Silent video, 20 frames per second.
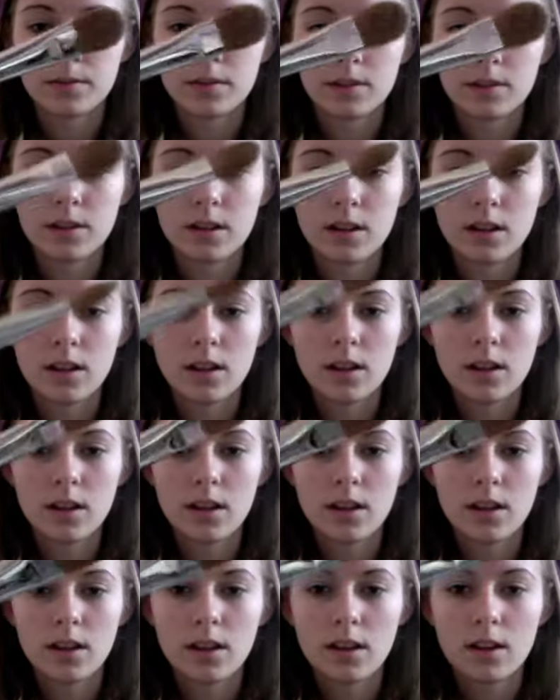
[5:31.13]

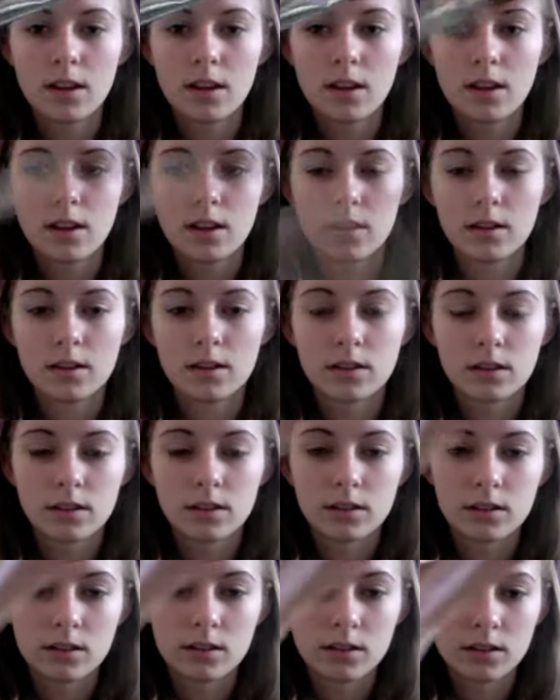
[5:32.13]

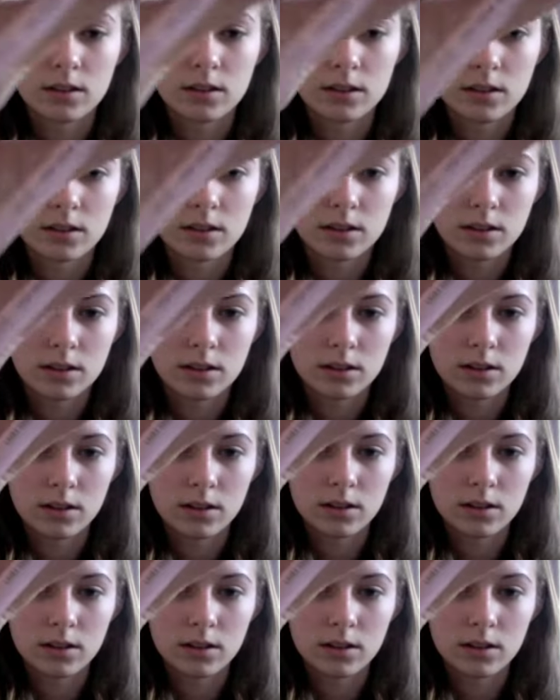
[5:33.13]
(silence)